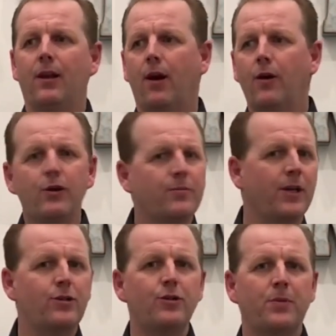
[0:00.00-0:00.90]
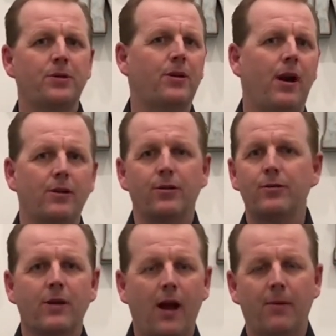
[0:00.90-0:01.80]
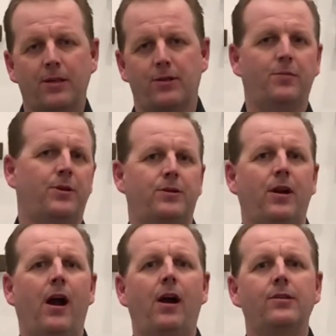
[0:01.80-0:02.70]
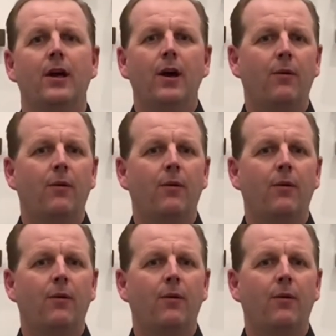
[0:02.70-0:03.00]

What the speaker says: you know, who's my superstars, who's not my superstars,